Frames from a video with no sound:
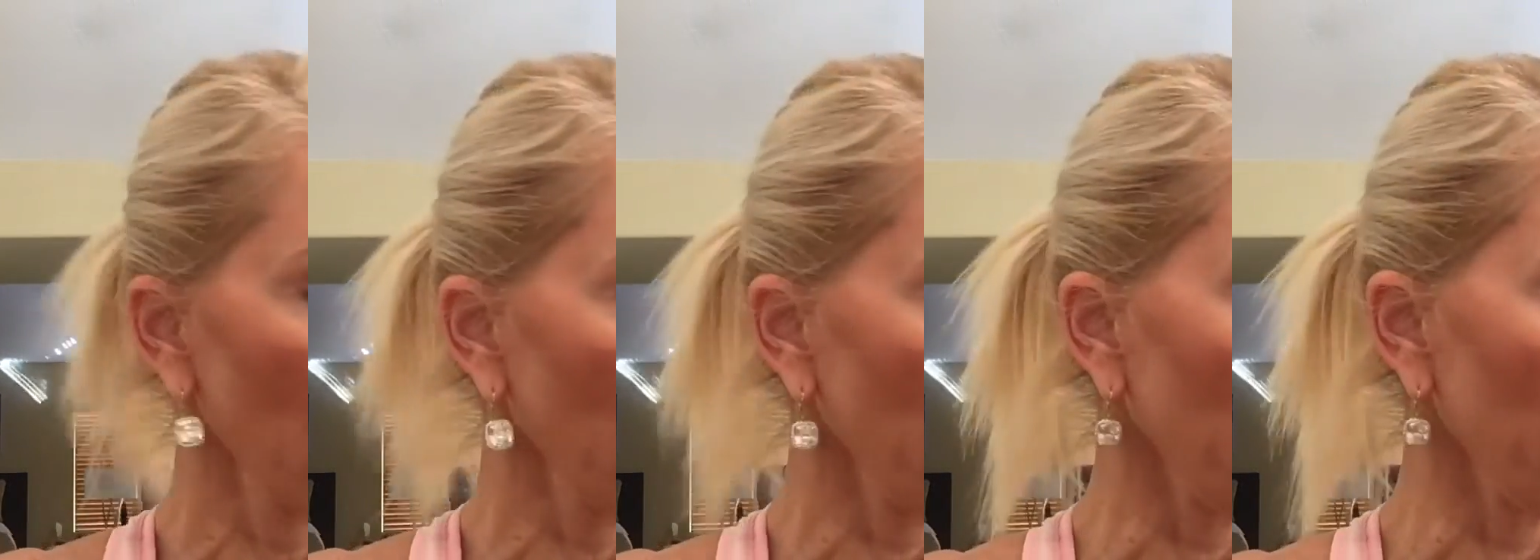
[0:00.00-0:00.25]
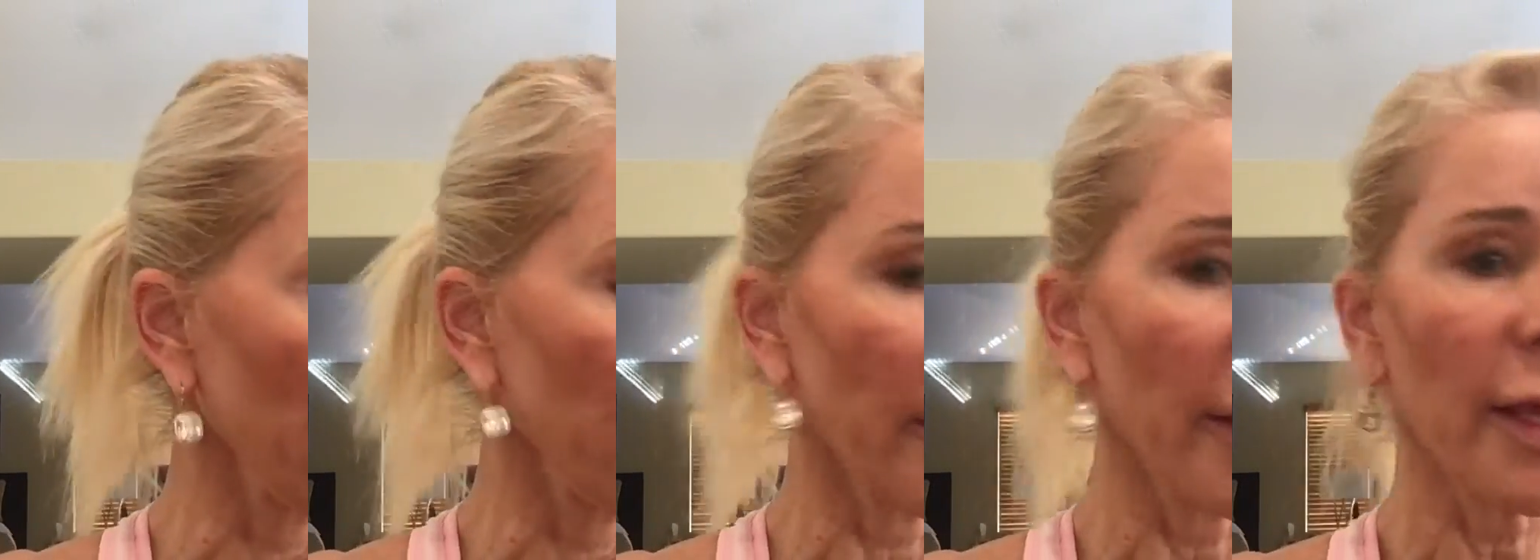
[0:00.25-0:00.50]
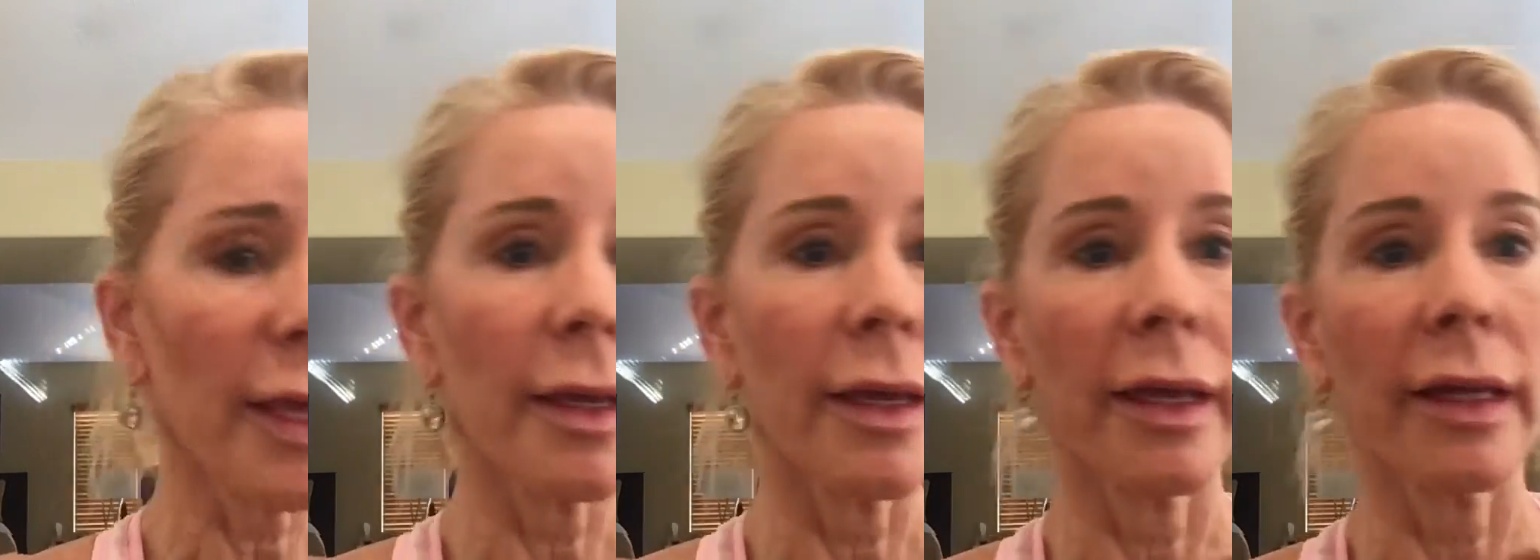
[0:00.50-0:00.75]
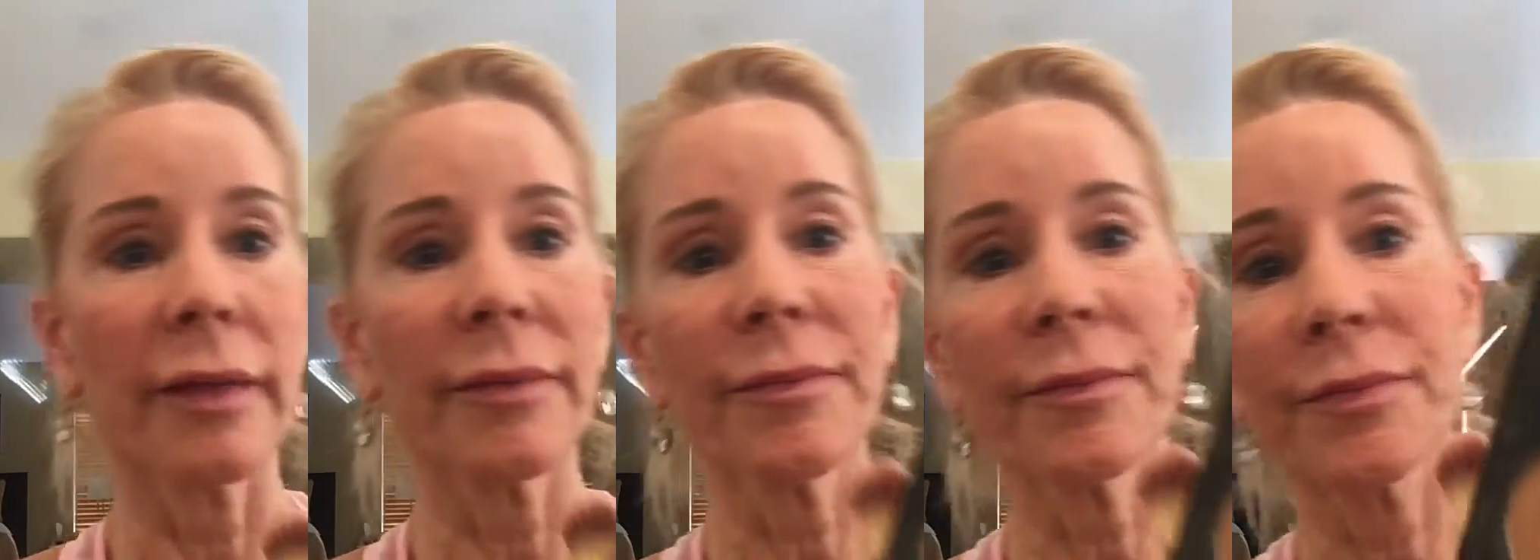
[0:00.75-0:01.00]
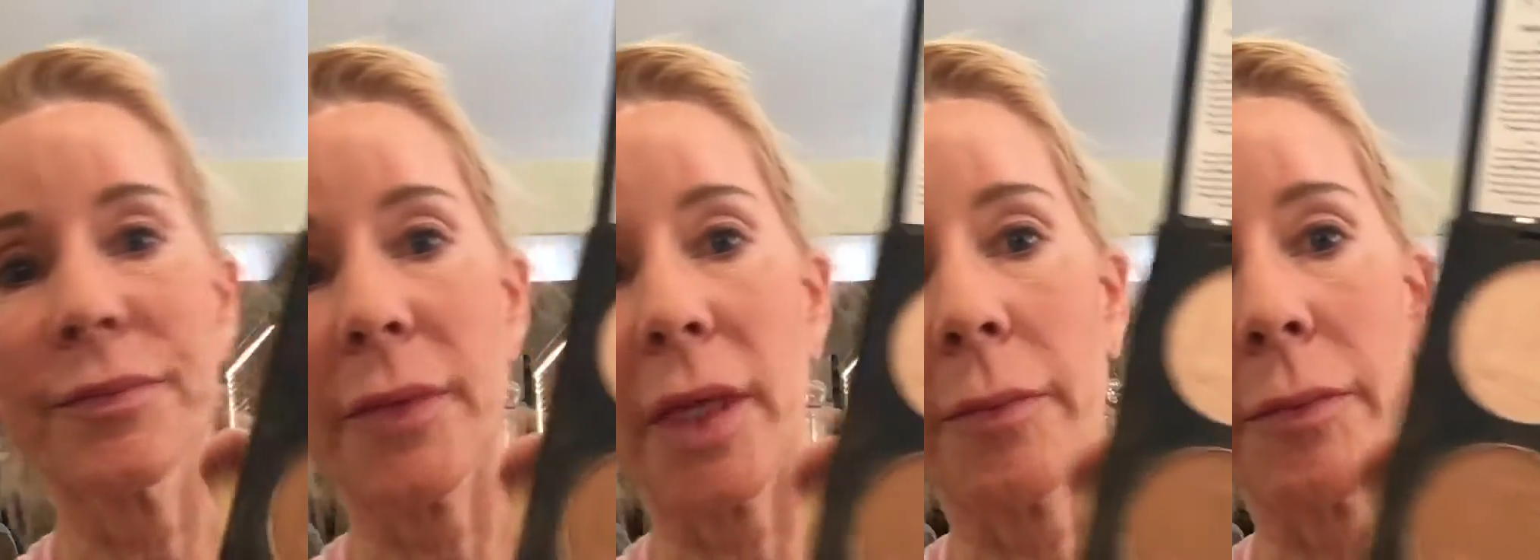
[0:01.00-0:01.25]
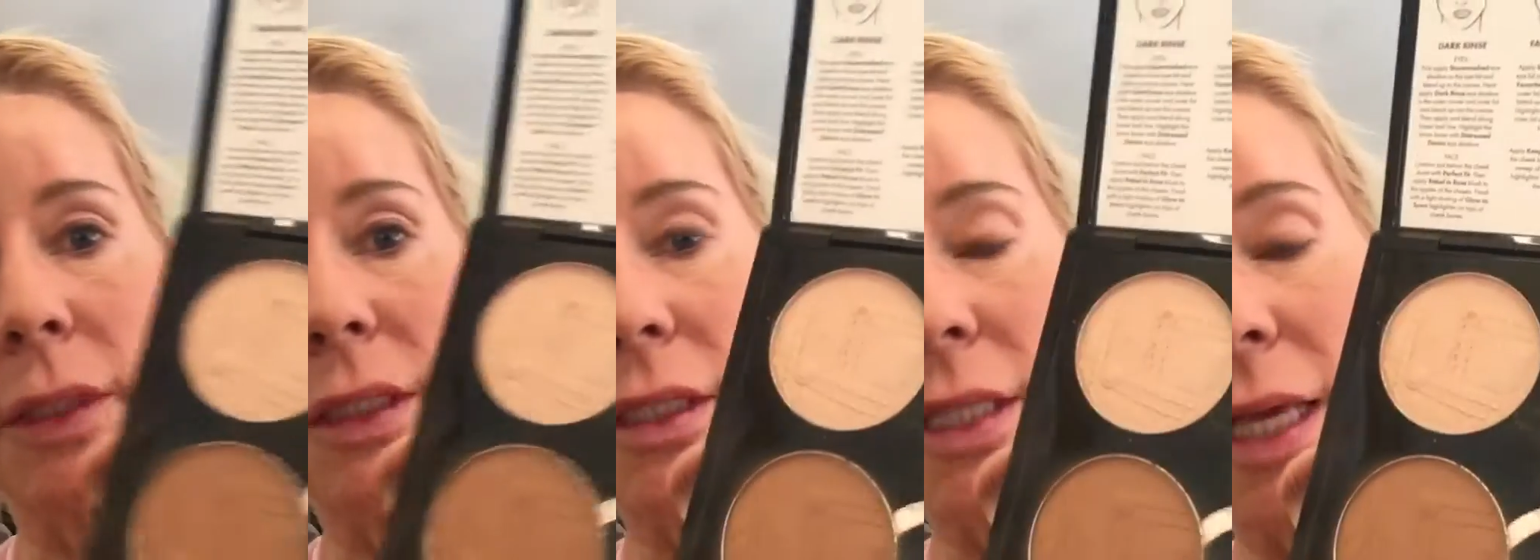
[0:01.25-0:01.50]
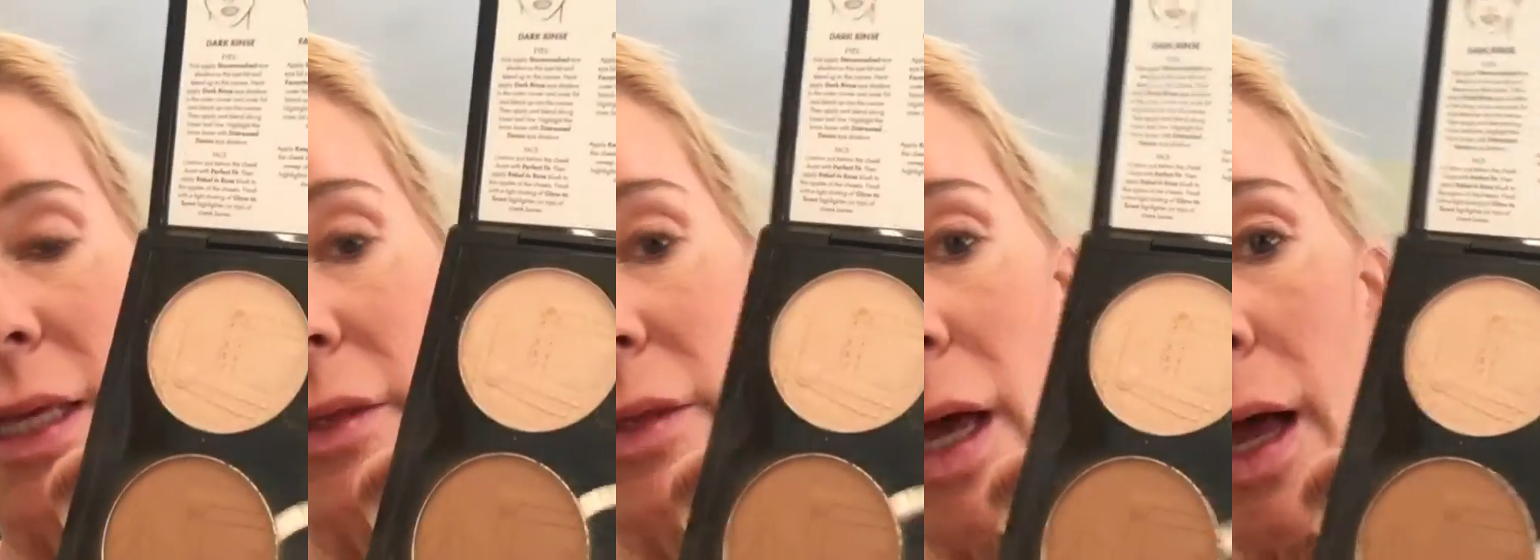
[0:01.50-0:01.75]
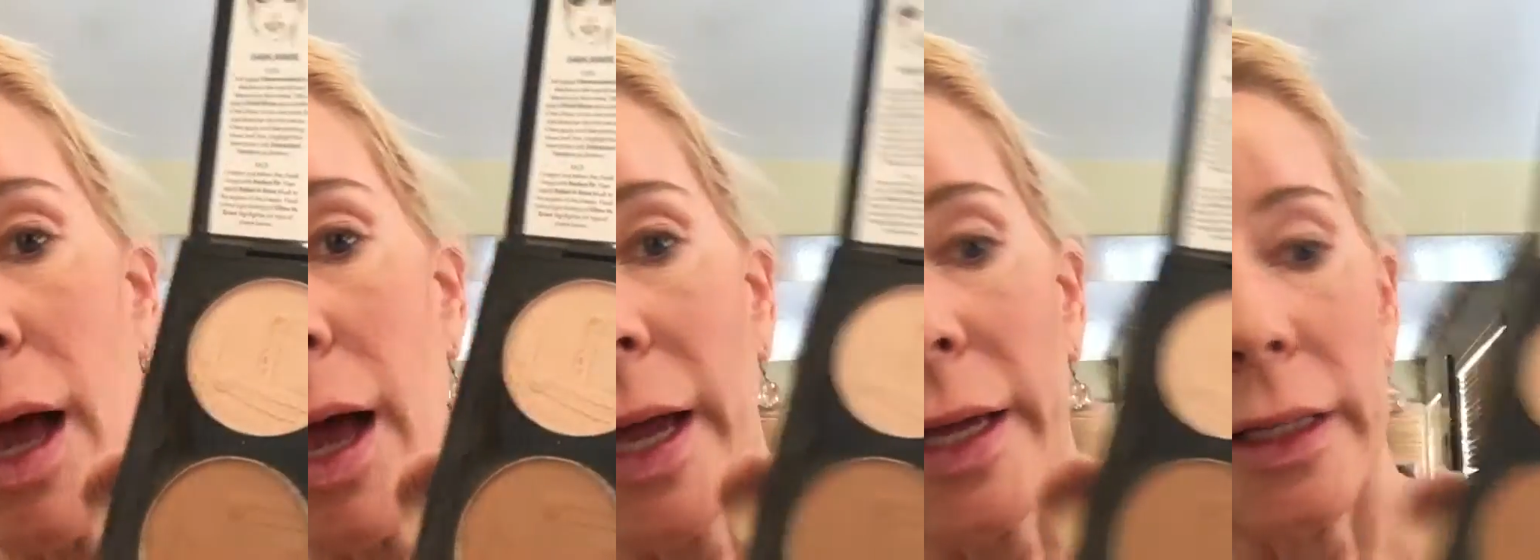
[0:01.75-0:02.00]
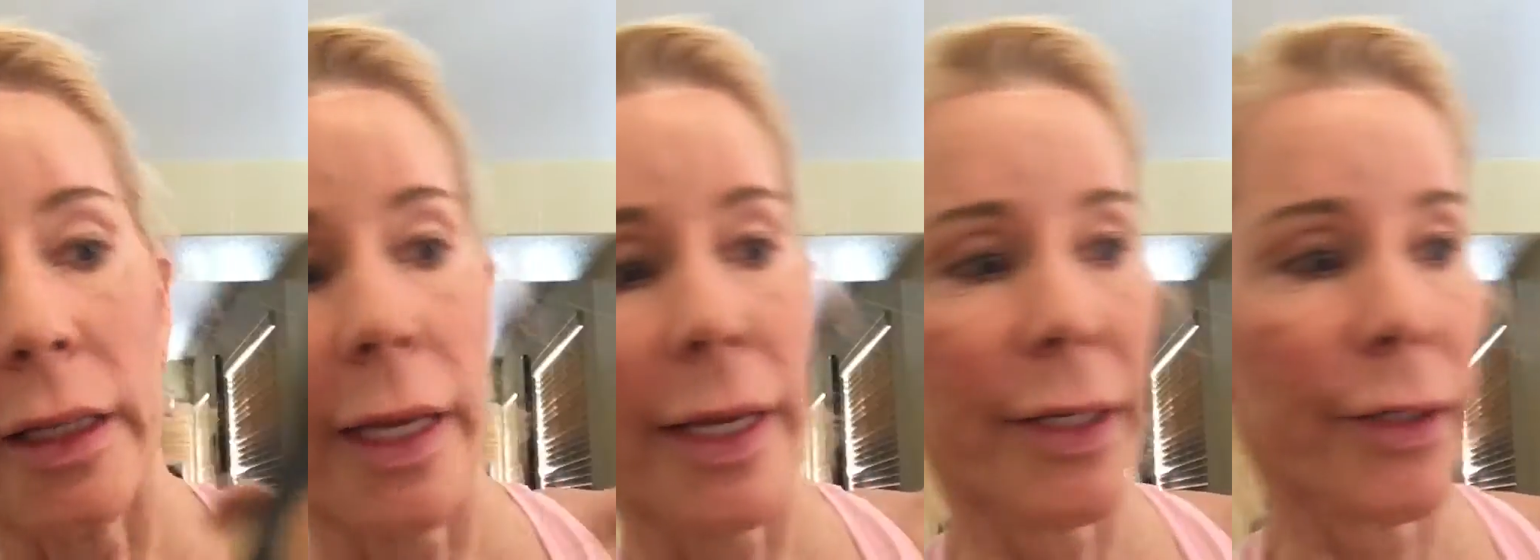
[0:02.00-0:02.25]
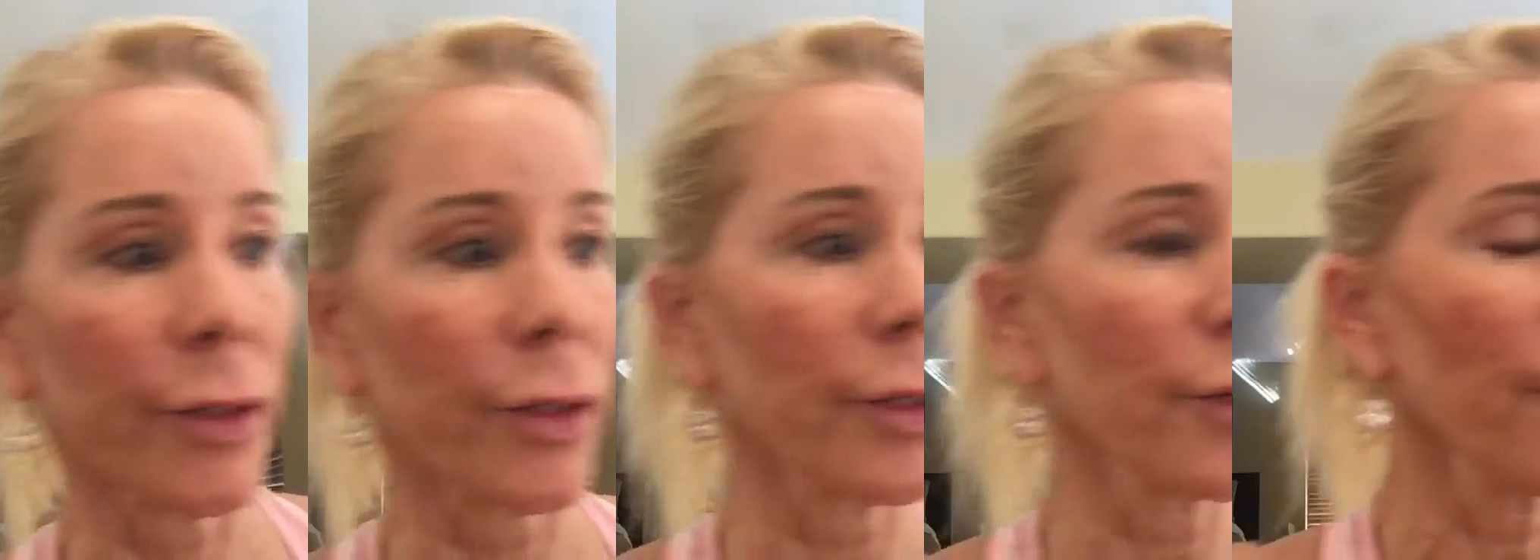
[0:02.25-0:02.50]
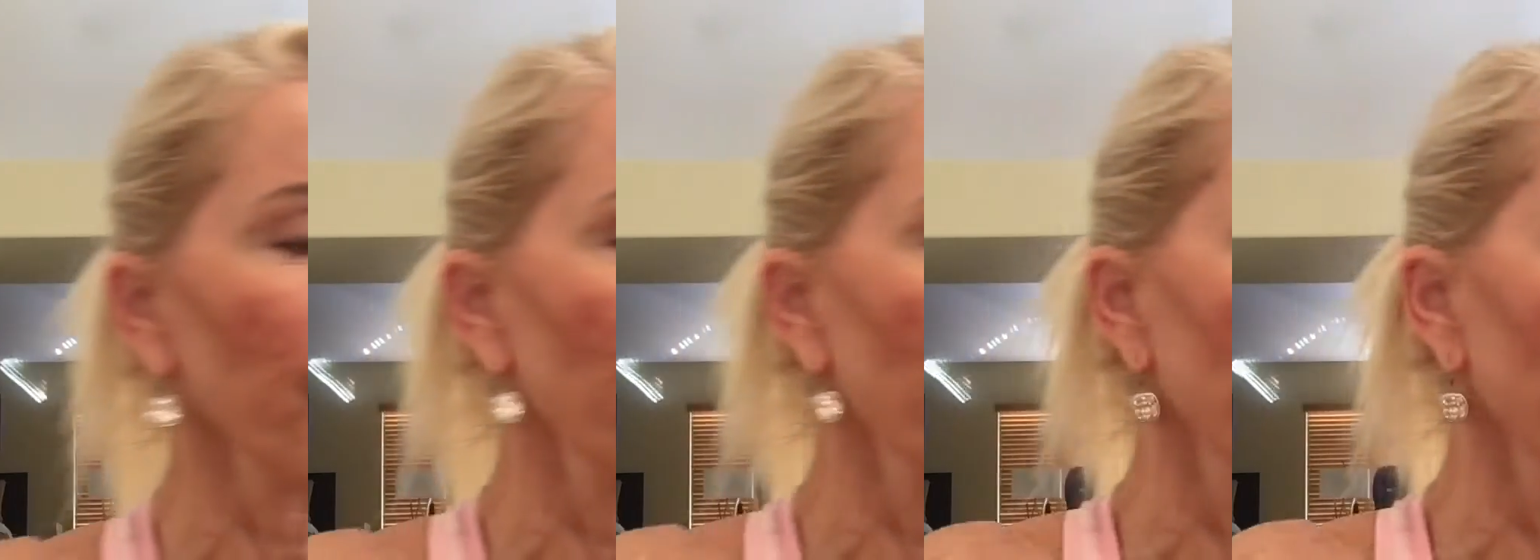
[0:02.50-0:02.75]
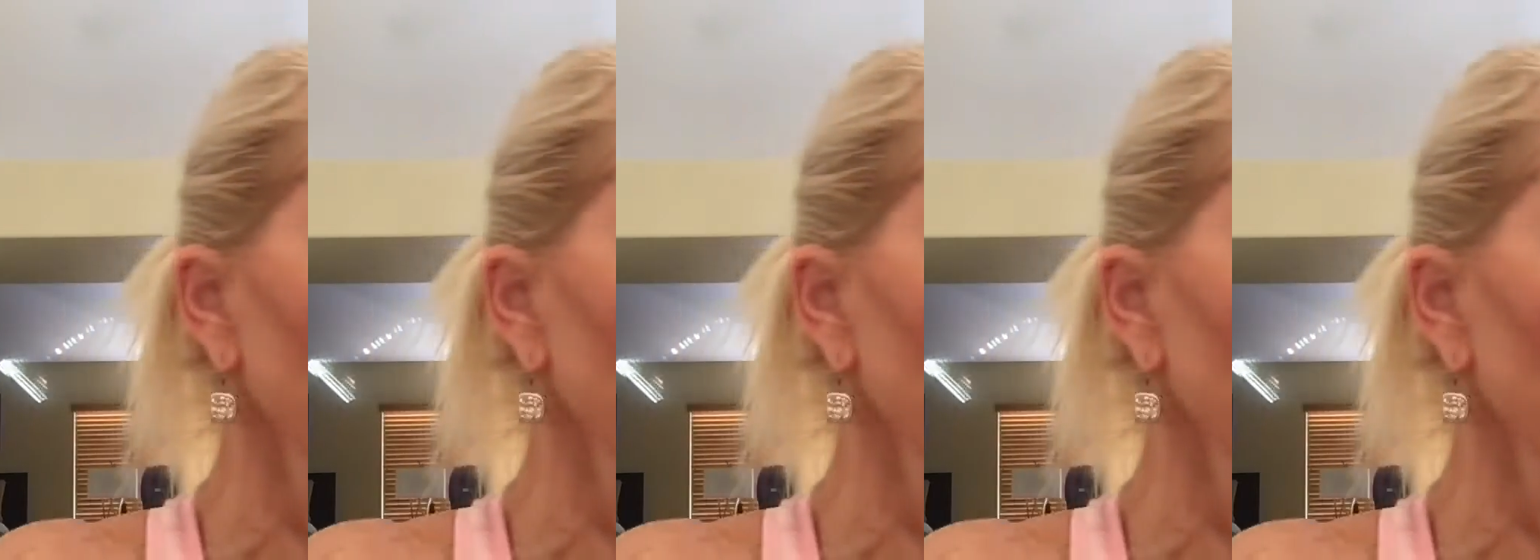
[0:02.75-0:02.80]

And then I'm going to take the highlighter